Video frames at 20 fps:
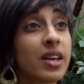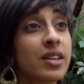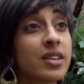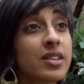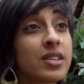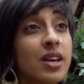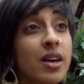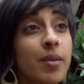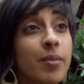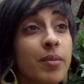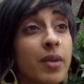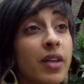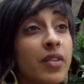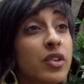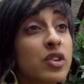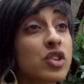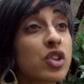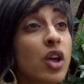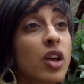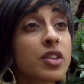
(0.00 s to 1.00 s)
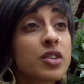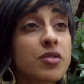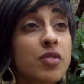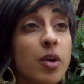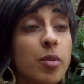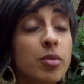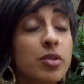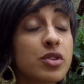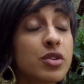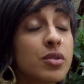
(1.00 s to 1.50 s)
and there's lots
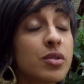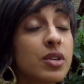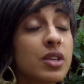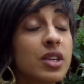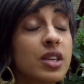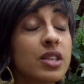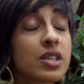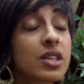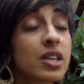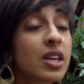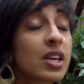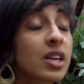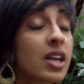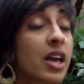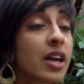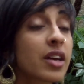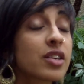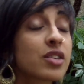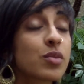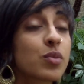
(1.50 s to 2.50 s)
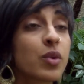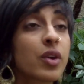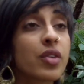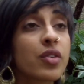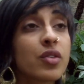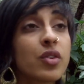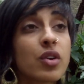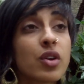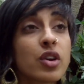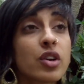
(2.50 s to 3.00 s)
of opportunity to connect
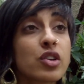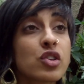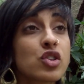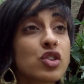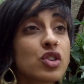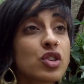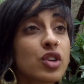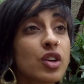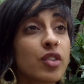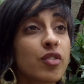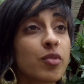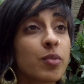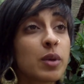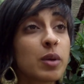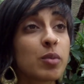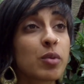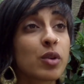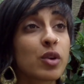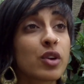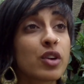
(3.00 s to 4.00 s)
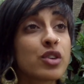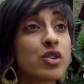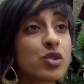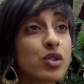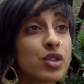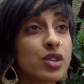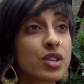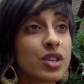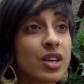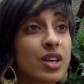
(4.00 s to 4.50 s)
with Noorish if people are
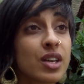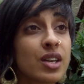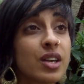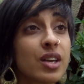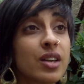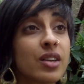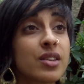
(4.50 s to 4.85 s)
interested,